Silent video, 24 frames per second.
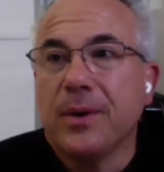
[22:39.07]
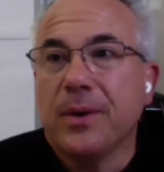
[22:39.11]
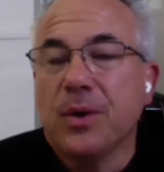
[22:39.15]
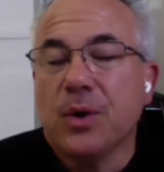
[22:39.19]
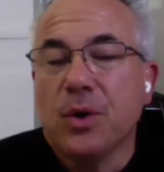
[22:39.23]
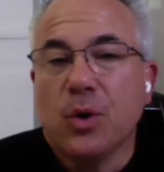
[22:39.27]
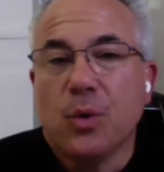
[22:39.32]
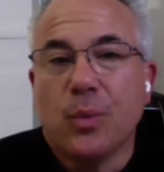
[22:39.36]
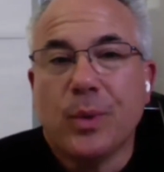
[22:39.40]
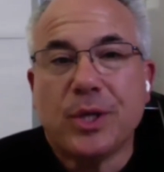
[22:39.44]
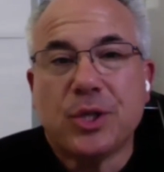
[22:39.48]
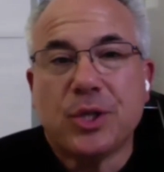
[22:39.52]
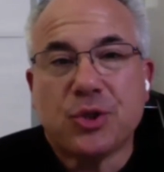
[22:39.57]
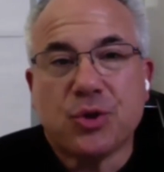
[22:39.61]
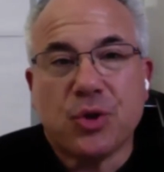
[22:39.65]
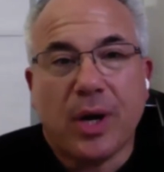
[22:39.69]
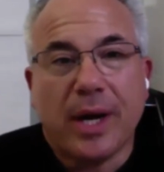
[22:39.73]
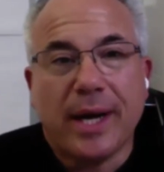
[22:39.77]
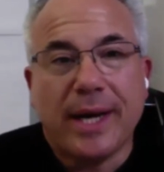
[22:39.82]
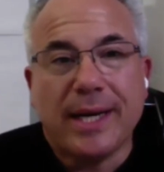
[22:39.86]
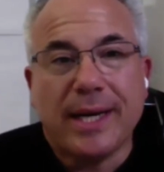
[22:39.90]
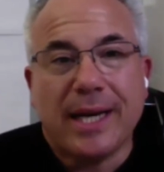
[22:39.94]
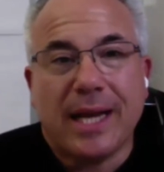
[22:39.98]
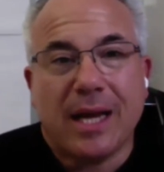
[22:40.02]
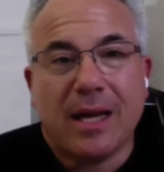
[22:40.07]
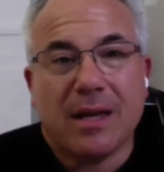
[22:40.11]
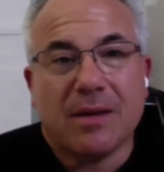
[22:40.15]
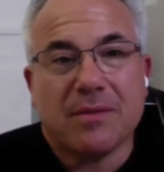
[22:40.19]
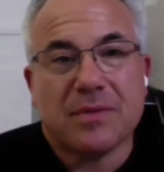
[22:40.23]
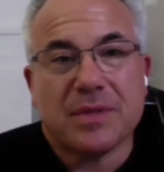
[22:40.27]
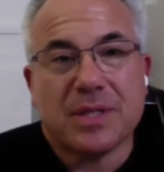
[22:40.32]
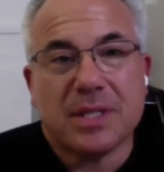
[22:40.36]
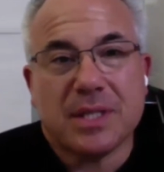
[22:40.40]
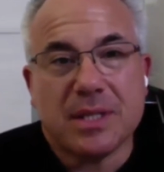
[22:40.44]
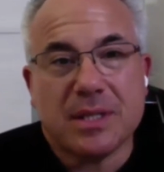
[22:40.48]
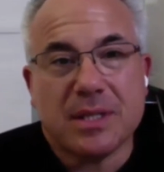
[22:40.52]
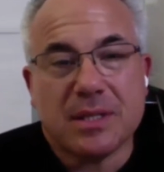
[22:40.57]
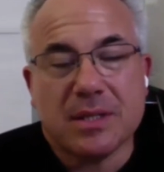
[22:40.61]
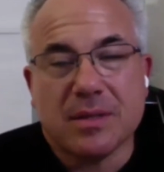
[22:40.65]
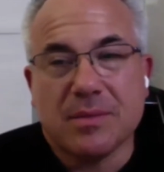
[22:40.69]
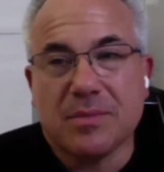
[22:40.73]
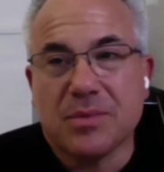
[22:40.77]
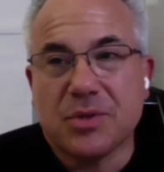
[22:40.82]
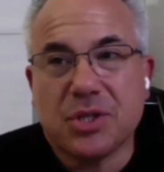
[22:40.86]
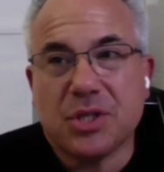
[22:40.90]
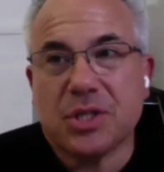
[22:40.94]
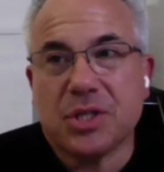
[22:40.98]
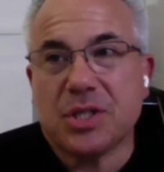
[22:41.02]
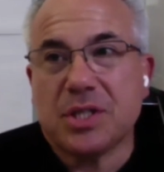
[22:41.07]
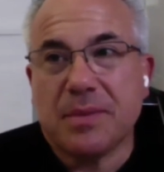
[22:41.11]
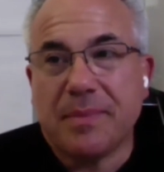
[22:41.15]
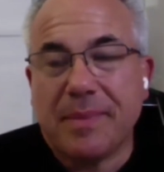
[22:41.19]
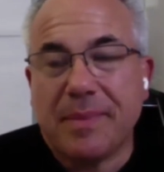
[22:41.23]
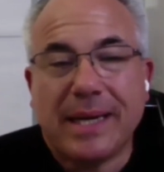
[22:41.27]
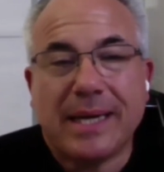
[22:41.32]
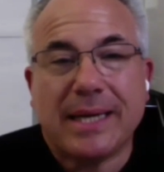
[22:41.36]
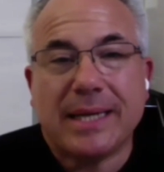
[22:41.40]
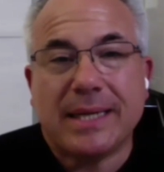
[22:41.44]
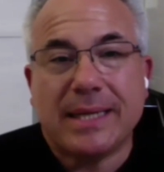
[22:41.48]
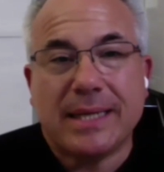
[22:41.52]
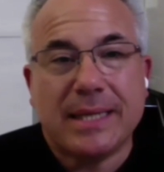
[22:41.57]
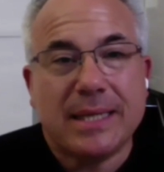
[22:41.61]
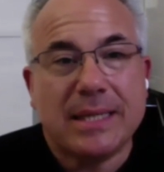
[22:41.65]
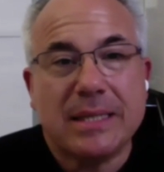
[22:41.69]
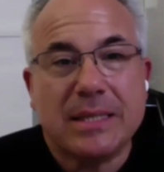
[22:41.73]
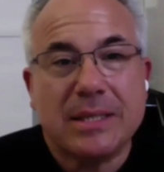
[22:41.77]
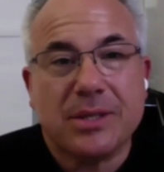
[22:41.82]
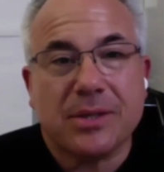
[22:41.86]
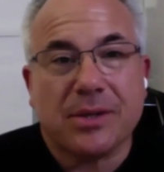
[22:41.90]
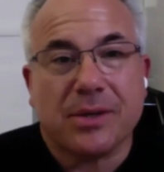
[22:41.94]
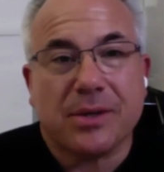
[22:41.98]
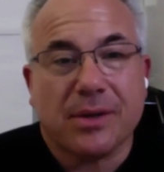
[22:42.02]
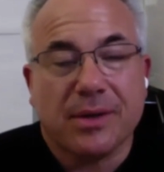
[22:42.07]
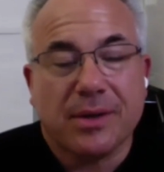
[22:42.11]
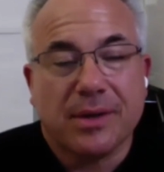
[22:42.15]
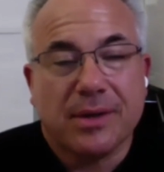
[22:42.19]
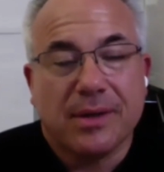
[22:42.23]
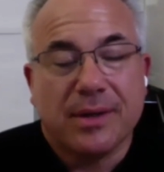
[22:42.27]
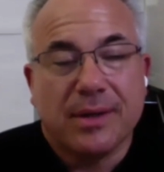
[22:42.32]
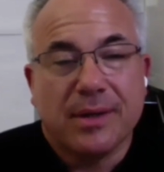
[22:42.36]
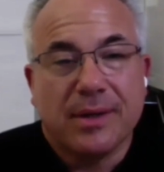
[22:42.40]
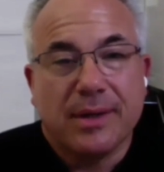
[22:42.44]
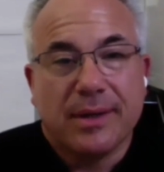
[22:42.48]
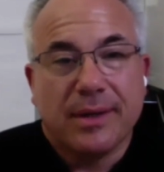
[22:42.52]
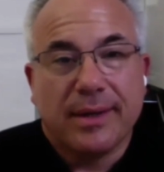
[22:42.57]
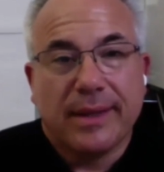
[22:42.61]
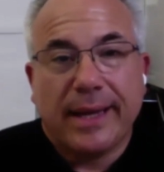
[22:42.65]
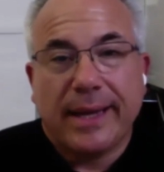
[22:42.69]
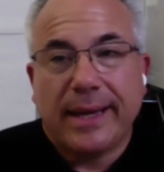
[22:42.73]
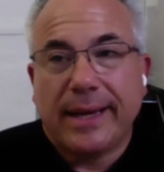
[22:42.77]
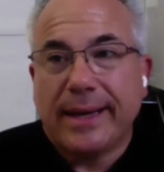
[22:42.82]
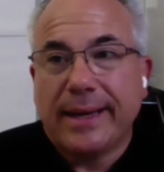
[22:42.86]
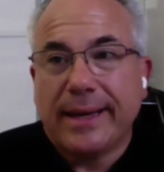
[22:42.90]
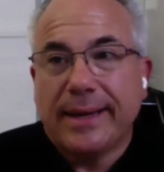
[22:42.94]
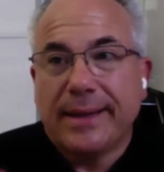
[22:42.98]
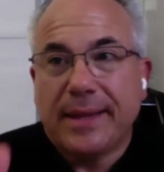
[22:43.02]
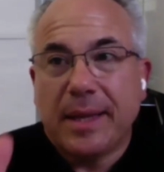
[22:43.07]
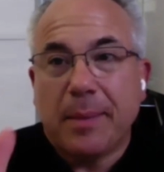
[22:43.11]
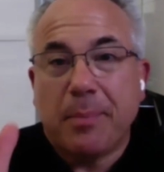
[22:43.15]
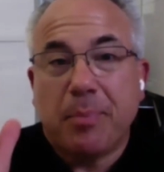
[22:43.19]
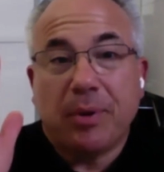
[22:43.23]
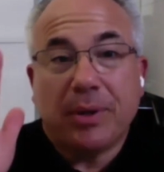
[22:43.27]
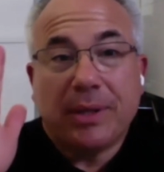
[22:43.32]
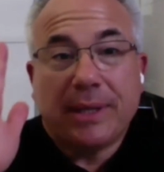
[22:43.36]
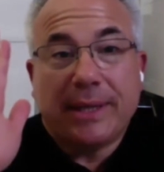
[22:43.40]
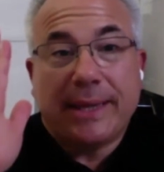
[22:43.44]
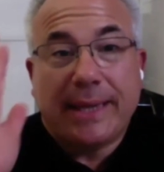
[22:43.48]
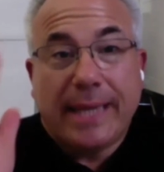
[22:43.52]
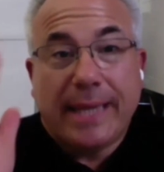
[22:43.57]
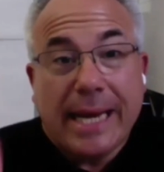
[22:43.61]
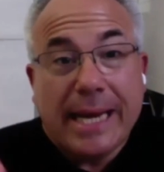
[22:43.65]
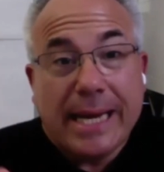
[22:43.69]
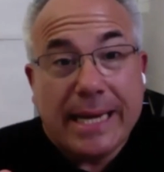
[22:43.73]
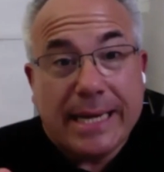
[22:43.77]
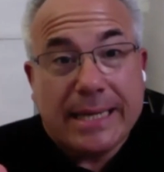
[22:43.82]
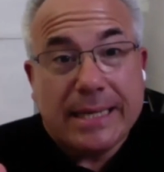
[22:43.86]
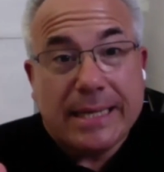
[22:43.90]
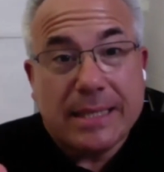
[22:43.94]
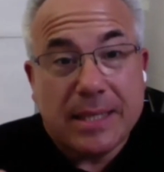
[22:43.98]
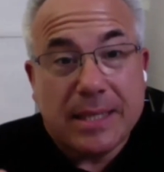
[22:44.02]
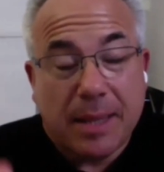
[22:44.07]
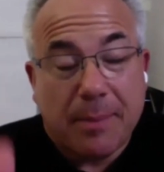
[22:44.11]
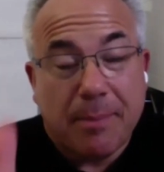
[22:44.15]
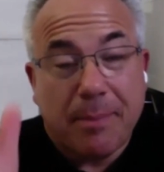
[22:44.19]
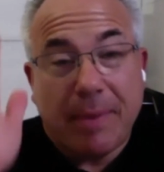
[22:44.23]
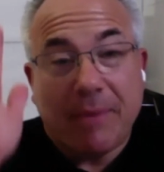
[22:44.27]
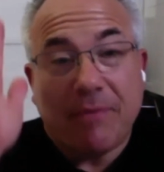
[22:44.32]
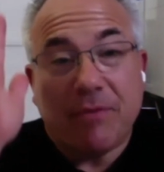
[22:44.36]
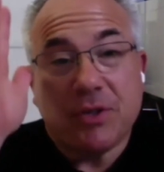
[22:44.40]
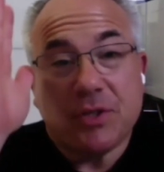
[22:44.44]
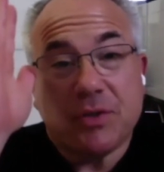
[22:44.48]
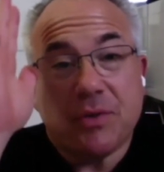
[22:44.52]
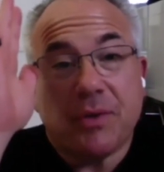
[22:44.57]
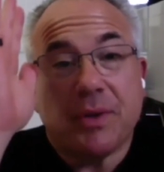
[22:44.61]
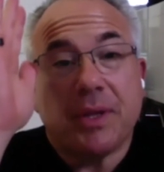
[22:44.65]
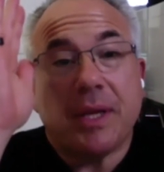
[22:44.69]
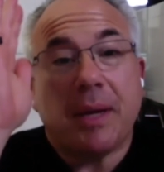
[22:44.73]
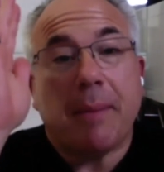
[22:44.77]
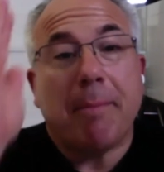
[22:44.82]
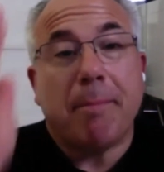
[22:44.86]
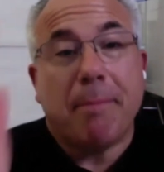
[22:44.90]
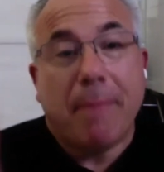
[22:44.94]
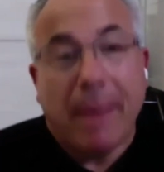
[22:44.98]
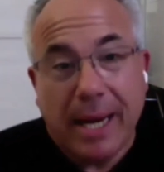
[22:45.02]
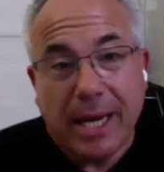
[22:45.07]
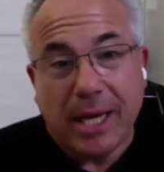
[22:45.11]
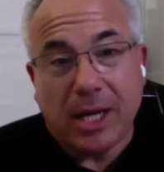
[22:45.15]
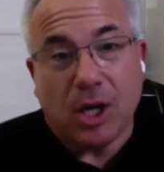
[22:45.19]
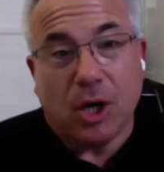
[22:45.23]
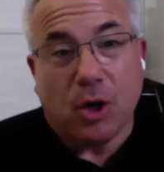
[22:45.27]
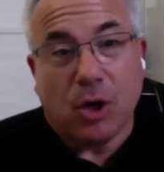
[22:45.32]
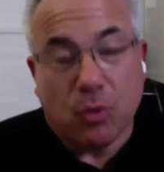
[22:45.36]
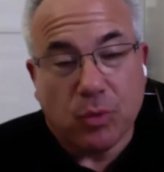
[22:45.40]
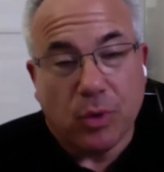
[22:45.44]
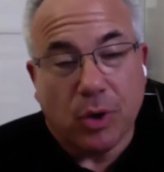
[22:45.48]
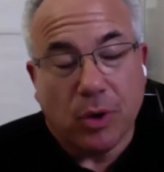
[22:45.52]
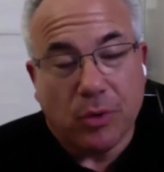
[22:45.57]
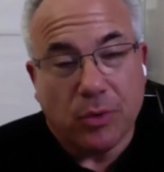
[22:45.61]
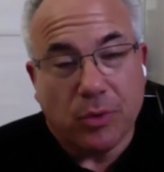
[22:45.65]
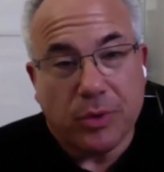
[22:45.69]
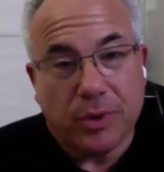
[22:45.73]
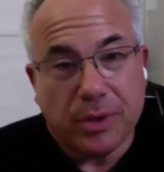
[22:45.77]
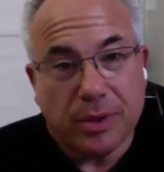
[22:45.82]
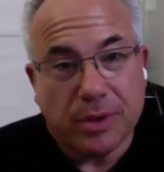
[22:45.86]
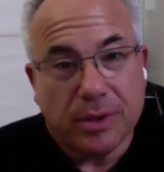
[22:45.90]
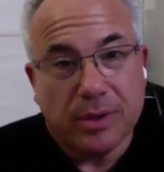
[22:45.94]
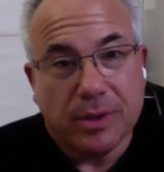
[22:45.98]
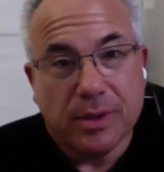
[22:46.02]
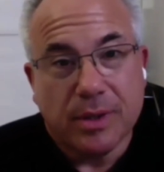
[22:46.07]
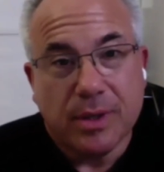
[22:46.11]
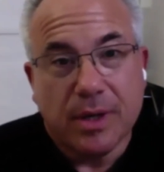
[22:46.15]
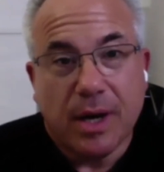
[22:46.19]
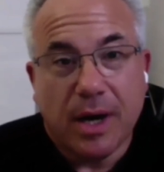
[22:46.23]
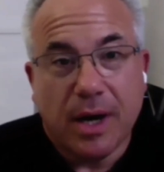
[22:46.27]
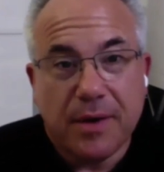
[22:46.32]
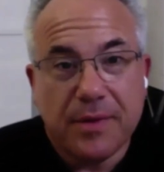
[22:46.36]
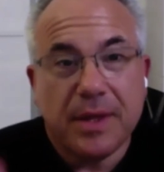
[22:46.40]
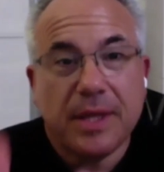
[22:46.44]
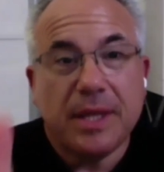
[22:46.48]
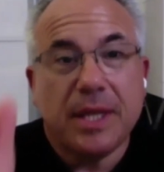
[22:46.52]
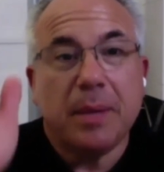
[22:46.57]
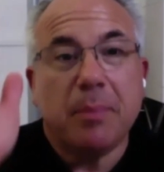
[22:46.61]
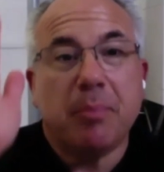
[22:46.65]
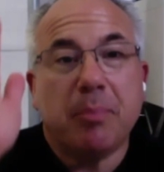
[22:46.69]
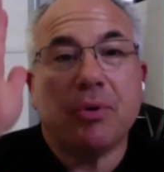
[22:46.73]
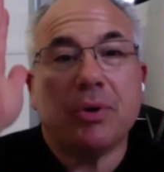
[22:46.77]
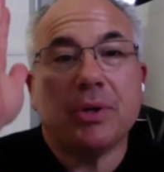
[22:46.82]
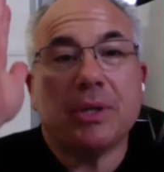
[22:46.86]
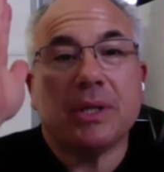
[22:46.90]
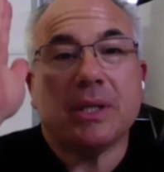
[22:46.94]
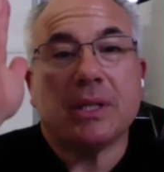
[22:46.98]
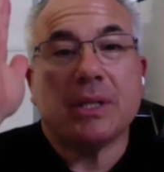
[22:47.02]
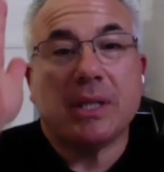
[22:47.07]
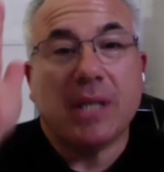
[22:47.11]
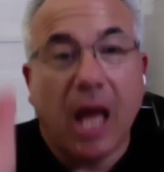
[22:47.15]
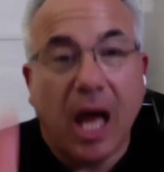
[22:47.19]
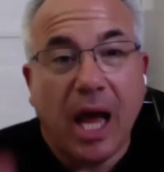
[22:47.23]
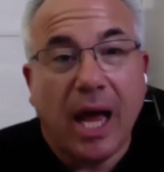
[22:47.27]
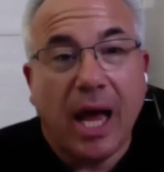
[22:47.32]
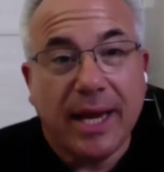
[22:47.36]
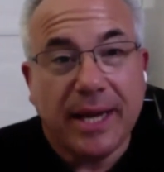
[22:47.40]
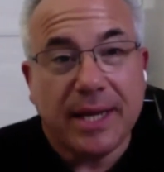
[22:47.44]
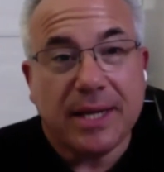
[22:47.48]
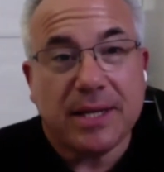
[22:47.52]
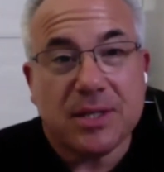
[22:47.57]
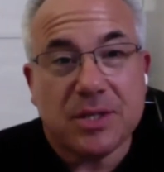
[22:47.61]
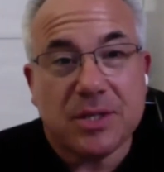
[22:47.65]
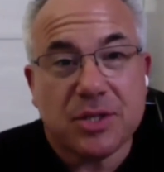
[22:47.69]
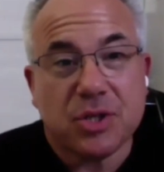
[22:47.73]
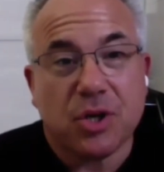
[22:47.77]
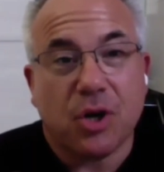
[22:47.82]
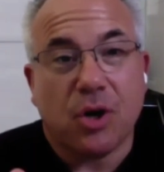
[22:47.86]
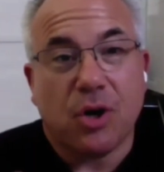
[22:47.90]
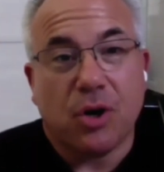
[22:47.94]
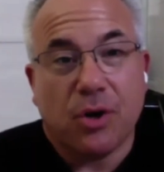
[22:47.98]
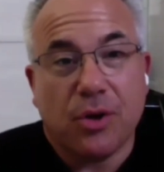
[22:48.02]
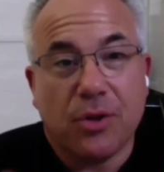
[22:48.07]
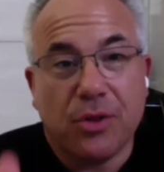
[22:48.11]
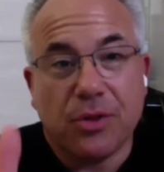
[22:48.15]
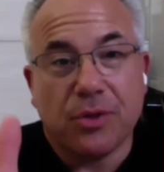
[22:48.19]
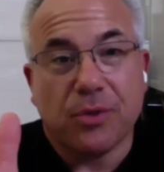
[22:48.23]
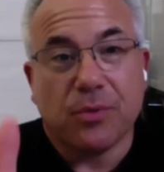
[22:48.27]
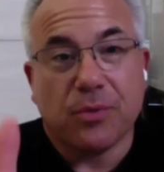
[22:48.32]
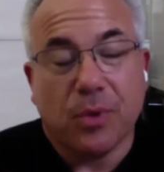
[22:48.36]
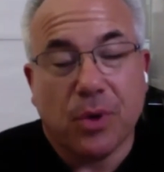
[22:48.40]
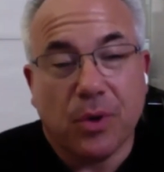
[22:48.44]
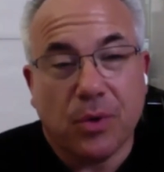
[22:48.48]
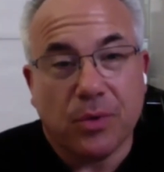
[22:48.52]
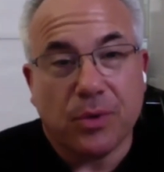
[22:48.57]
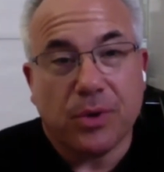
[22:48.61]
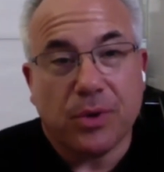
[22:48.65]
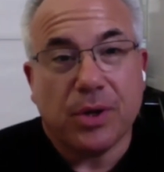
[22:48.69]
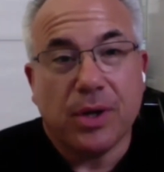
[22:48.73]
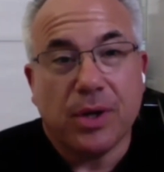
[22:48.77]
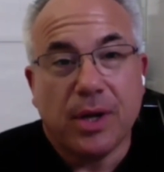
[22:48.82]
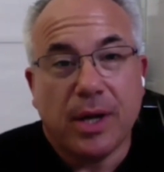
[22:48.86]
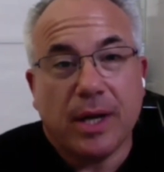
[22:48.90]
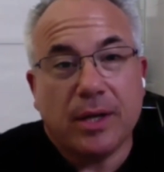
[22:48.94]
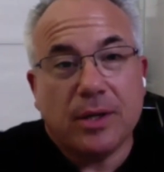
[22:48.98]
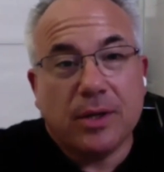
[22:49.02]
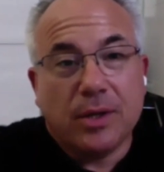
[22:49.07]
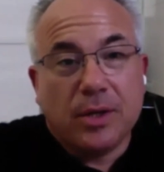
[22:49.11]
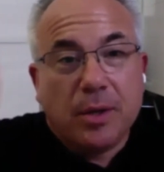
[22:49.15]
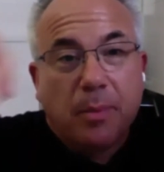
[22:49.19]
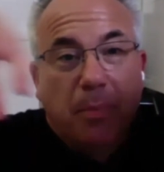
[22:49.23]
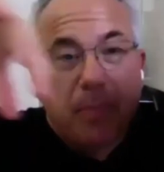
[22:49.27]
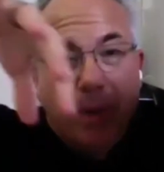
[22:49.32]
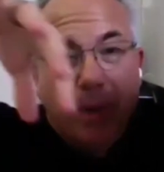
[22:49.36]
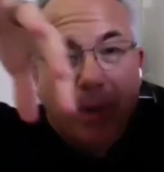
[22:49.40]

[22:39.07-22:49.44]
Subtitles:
we try and have systems just to make it easier. Like they put first of all, they make a road, and then they put lines on the road. And on the big